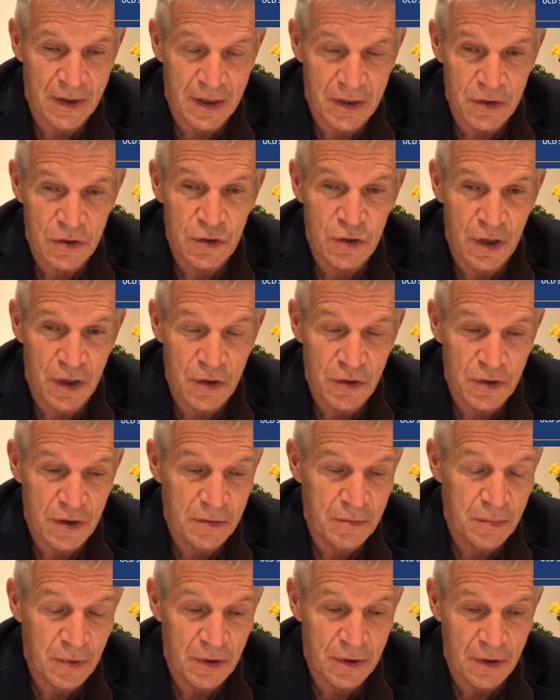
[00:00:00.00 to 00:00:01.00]
that is
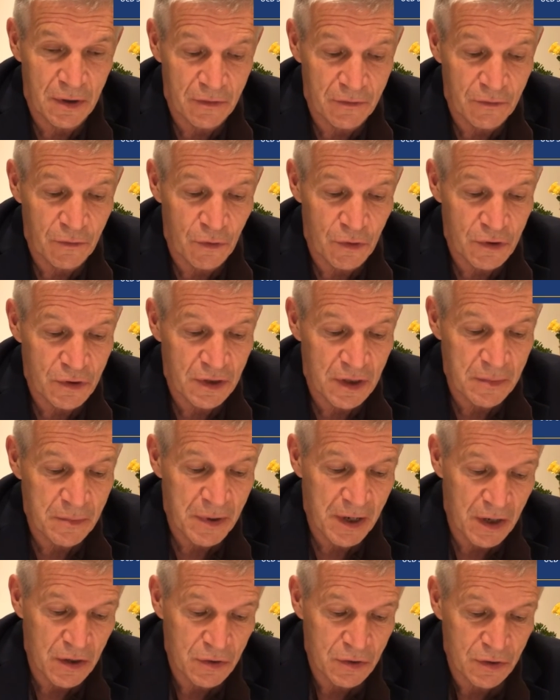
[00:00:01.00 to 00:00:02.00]
changing, but unfortunately,
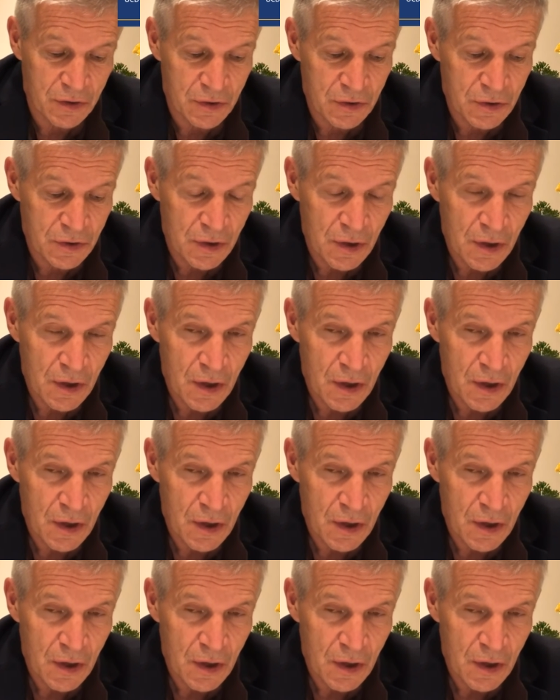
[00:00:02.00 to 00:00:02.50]
patients